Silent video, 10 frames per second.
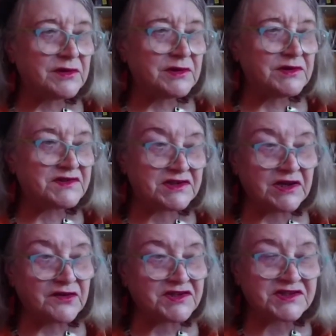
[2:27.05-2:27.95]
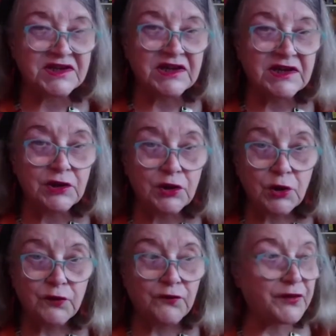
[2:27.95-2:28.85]
Seeing the sea
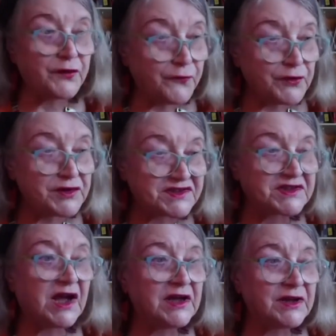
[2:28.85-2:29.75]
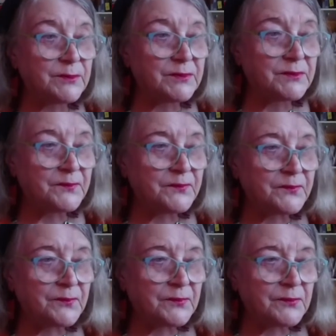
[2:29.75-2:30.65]
for the first time
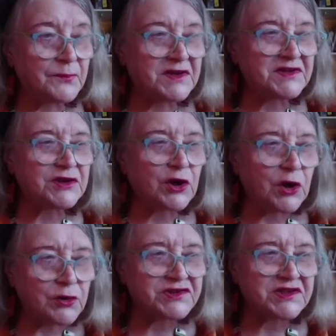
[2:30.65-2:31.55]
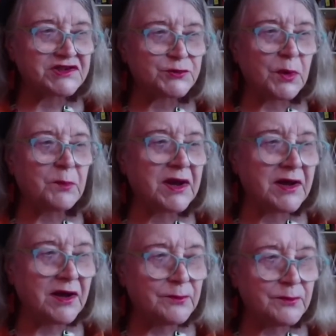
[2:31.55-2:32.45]
is the closest we may
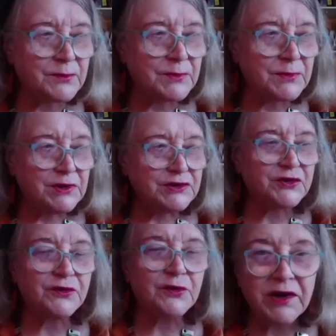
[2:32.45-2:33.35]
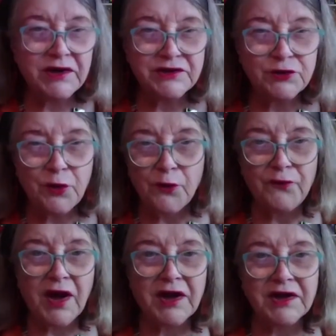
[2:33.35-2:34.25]
come to the wonder of
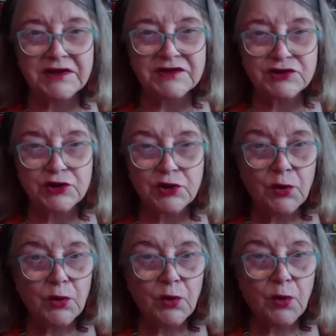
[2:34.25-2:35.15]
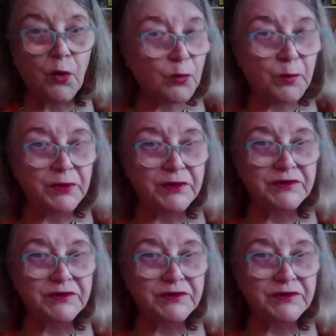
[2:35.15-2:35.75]
eyes opened.